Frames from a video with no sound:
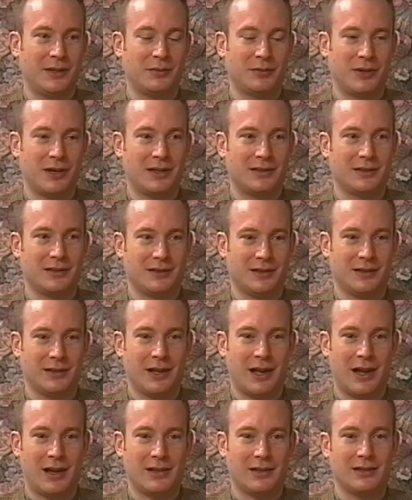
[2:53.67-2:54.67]
I practiced a
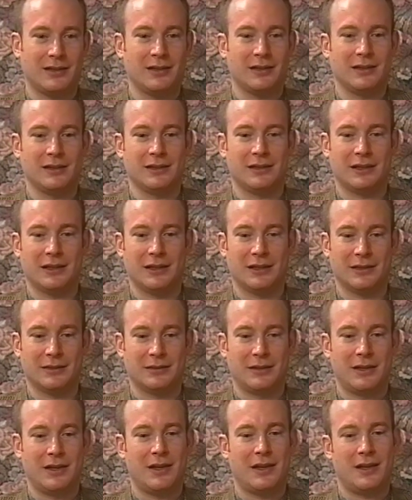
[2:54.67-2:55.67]
lot, and uh,
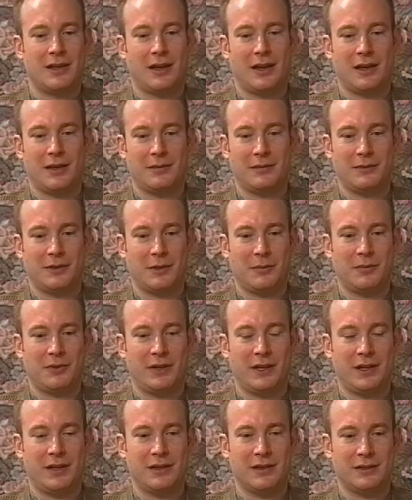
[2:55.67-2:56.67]
I, I
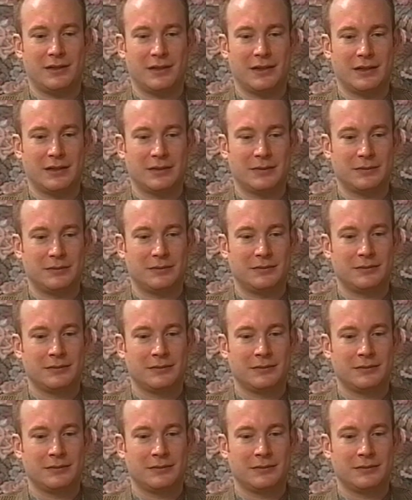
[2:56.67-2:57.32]
played in. Uh,